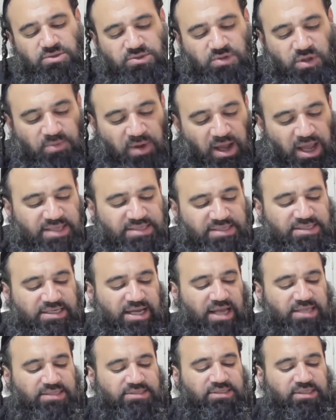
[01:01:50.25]
So Gemara is
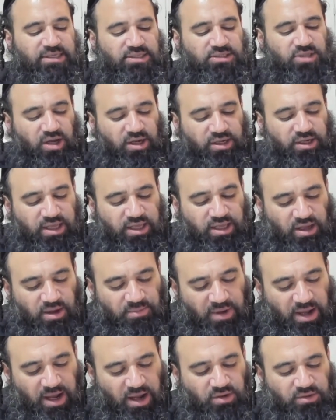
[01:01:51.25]
constantly talking
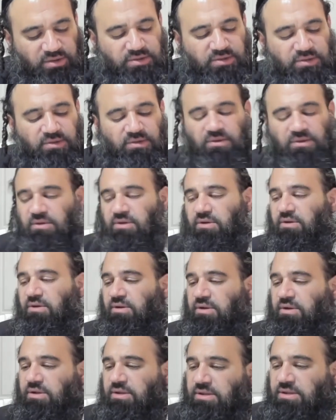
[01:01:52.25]
about
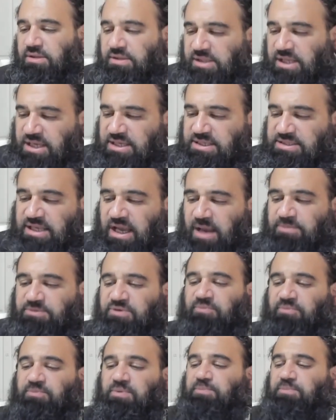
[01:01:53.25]
these
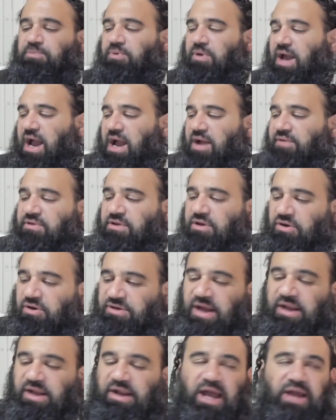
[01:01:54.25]
types of people having or
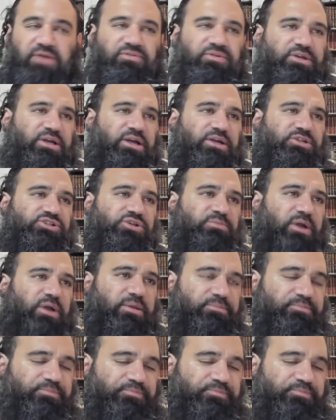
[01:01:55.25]
not having yirat shamayim.